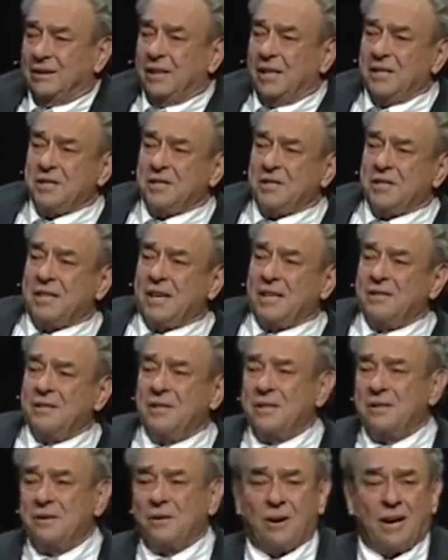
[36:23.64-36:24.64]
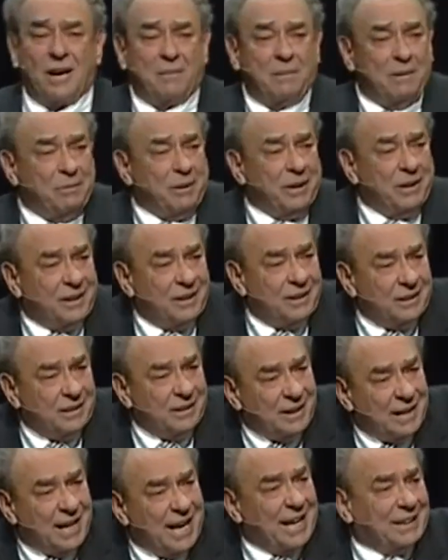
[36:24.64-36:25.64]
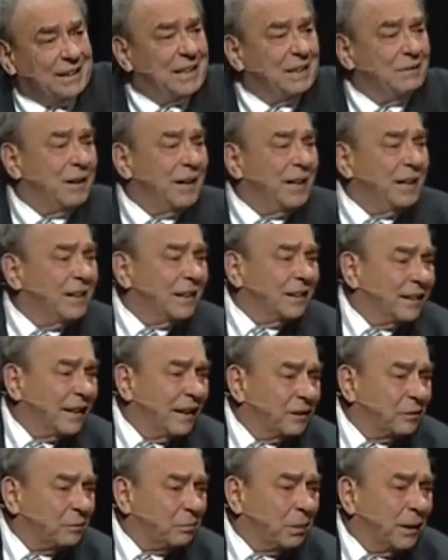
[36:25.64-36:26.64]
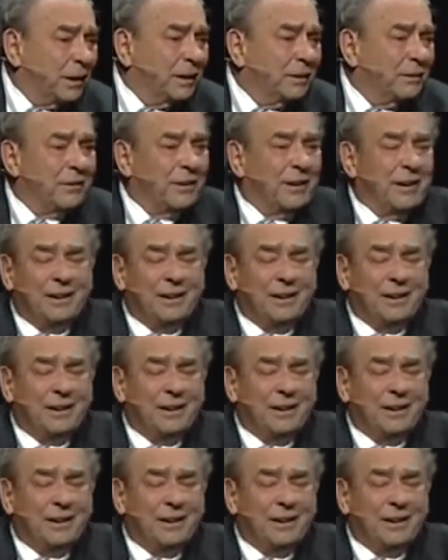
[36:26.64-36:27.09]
Jesus doesn't describe every activity that takes place